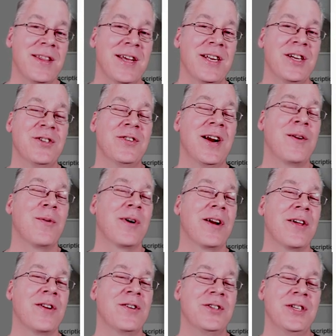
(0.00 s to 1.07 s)
And then you try to work
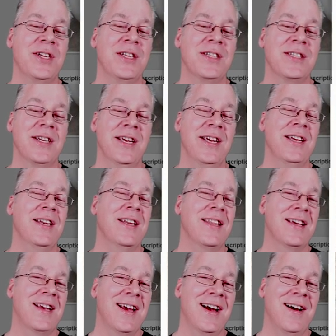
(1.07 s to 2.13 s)
other genes into
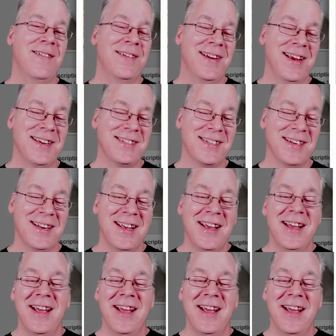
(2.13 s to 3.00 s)
the combination and